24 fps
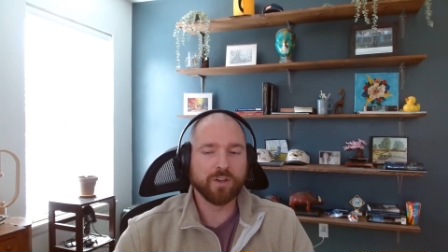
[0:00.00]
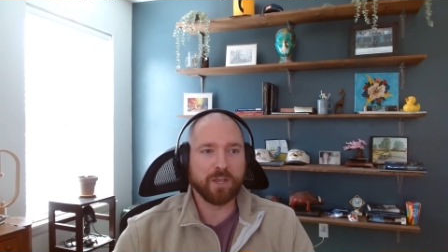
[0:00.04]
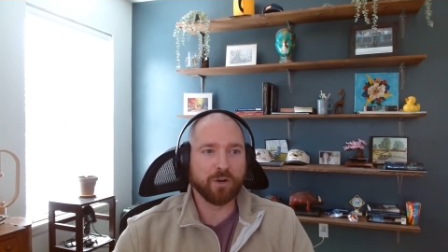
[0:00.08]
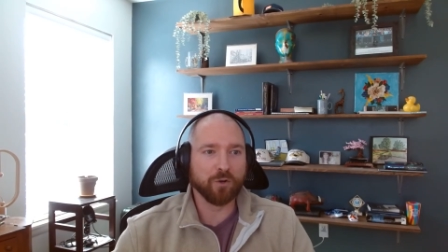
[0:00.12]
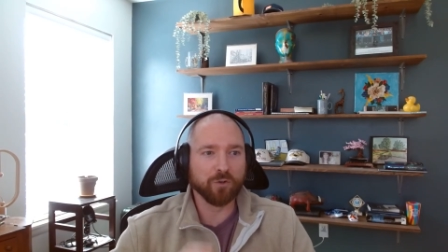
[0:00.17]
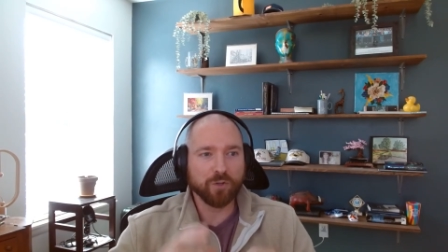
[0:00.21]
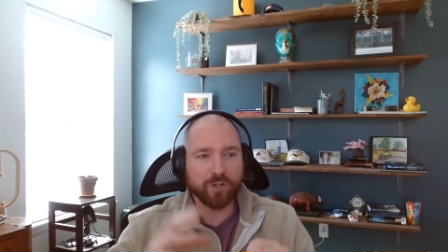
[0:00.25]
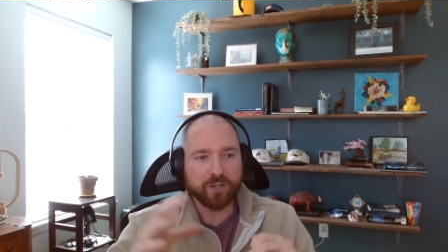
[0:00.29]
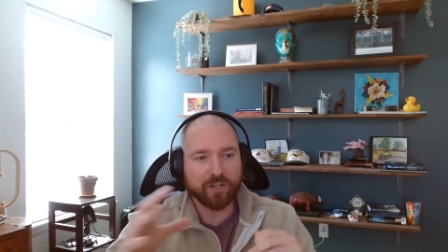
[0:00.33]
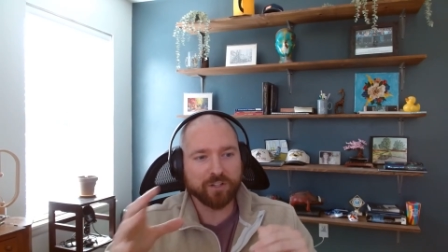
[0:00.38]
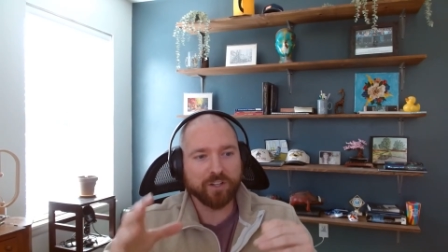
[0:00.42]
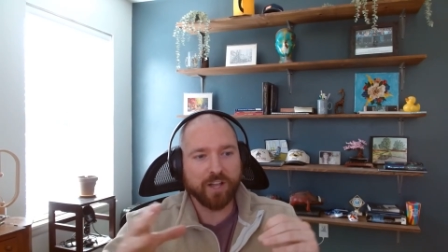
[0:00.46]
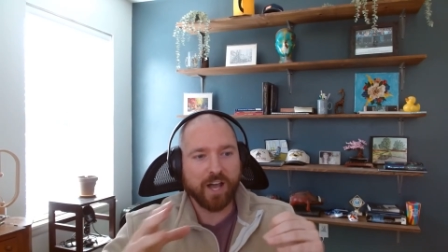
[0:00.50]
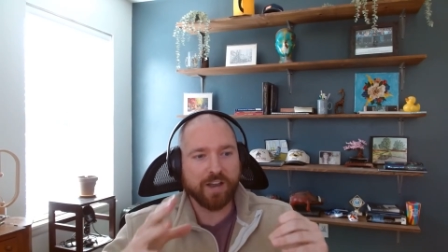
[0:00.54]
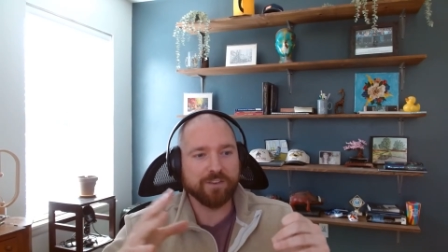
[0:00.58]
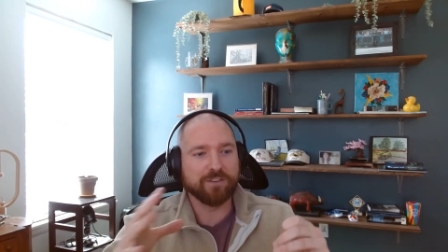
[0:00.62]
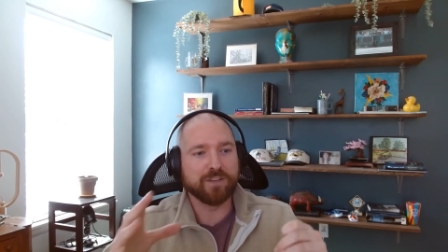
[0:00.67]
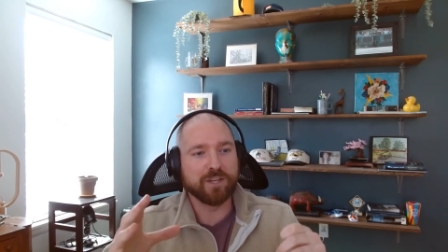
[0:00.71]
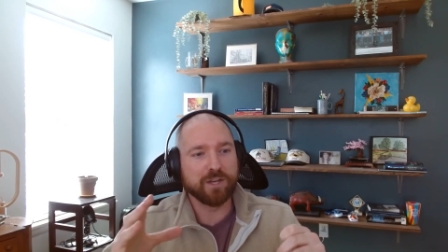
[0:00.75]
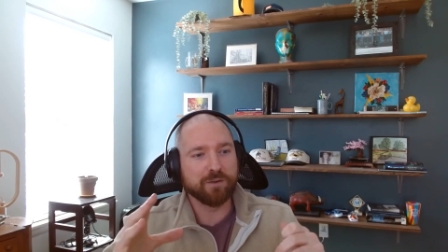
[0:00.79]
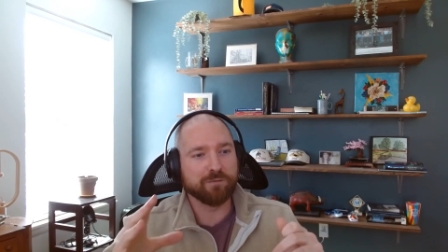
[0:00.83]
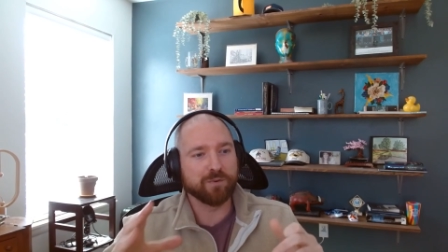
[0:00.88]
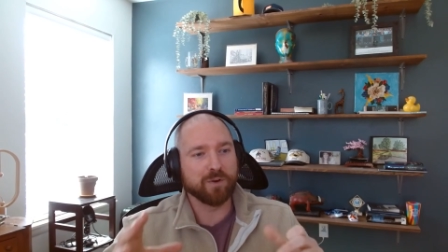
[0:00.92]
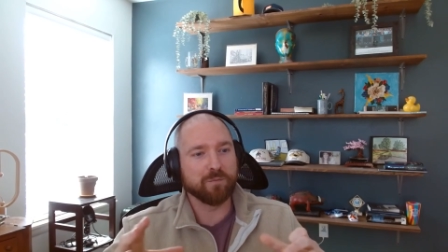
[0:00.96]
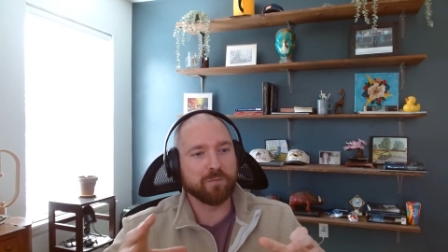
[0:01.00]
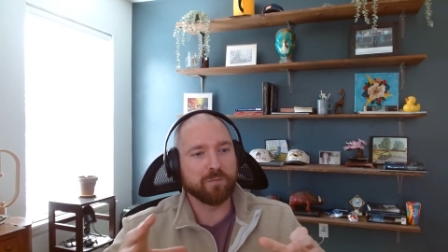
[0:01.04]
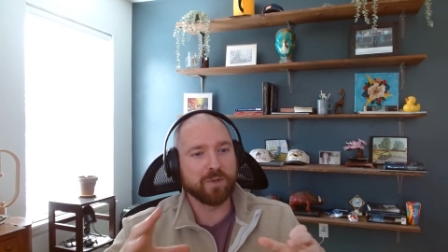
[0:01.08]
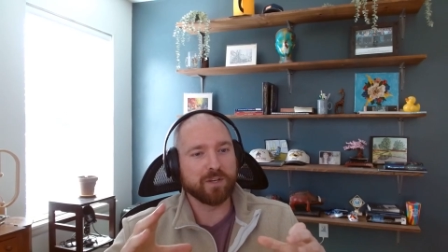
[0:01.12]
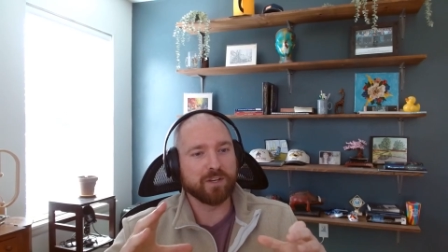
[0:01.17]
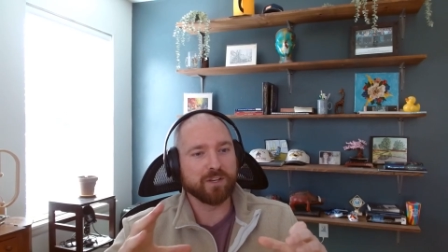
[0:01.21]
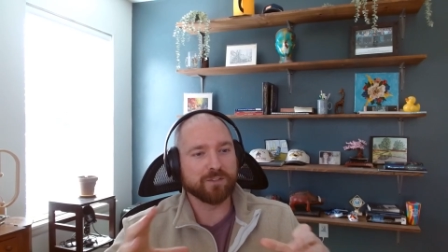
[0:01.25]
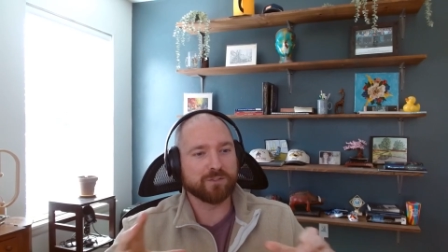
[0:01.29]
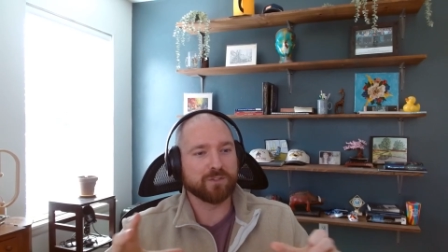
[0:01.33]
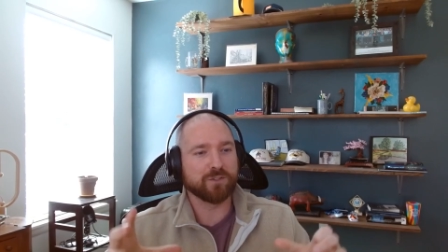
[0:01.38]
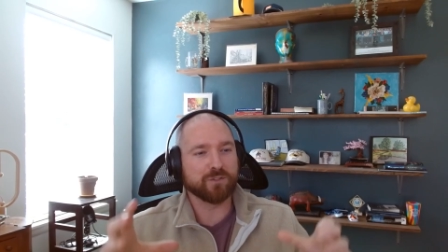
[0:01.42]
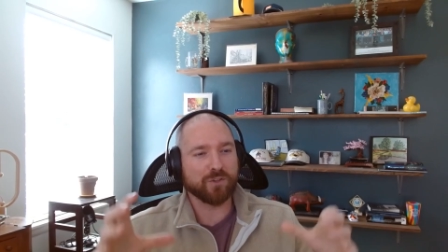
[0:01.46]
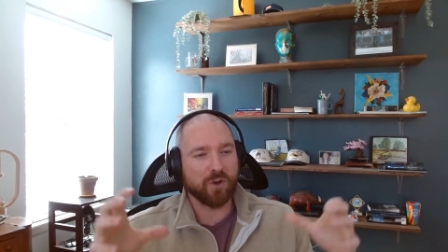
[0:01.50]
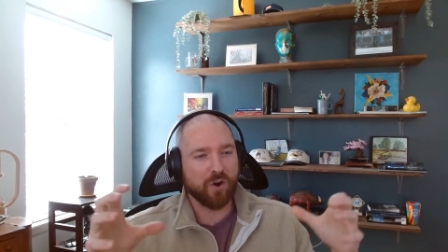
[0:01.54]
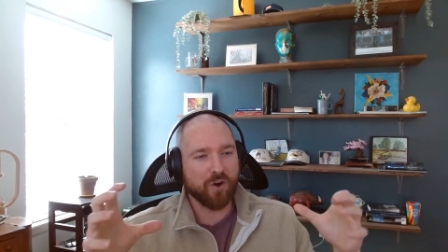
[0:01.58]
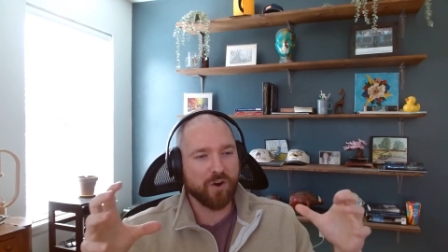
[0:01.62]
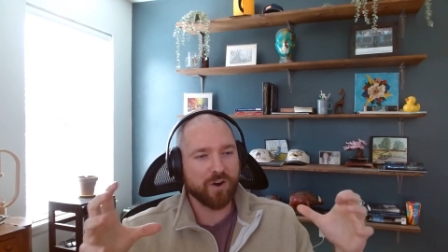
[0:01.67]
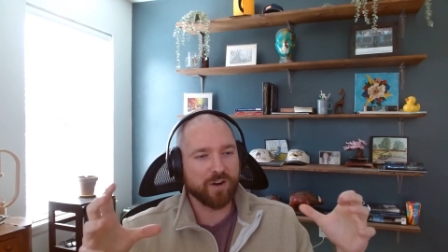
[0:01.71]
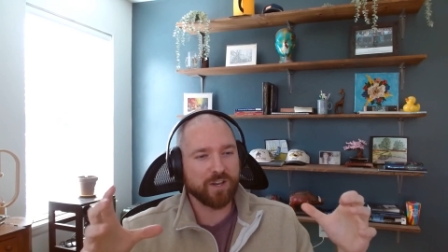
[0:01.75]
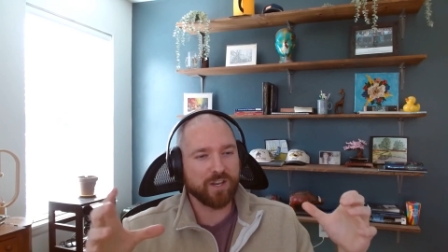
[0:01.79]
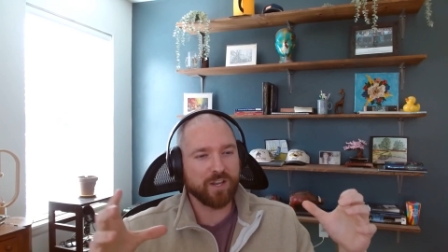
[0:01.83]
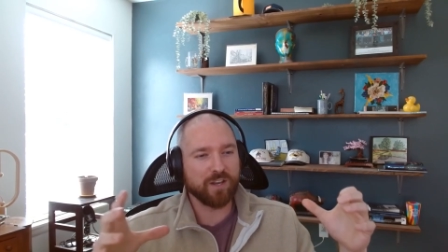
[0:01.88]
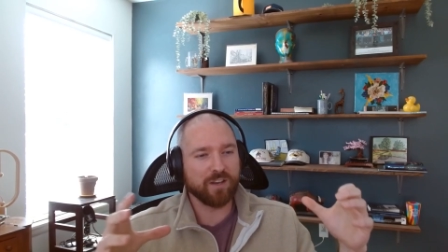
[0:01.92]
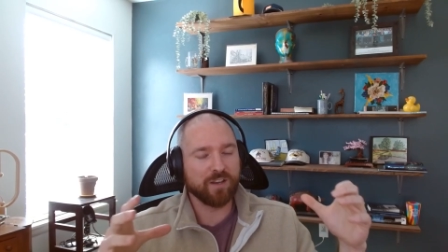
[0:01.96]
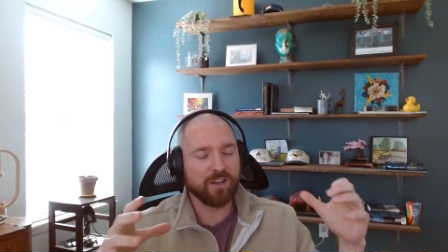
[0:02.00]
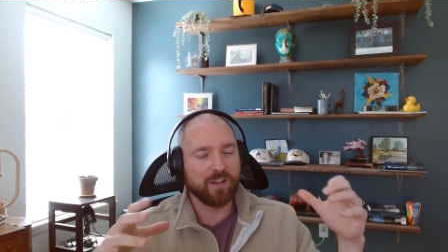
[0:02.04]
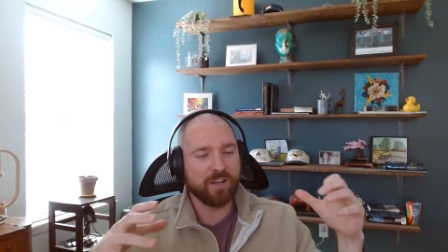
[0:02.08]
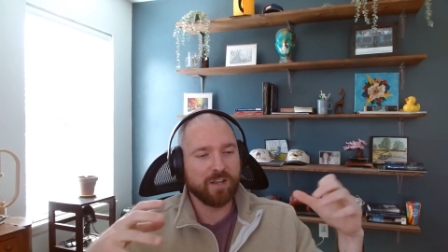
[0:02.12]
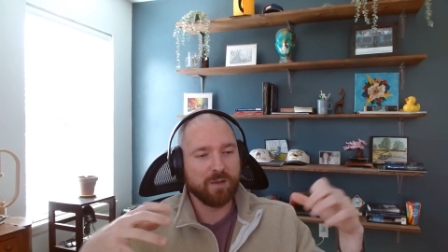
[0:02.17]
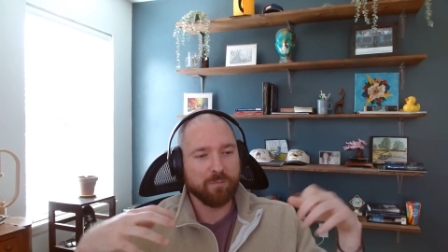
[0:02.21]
It'll look a lot different because there's already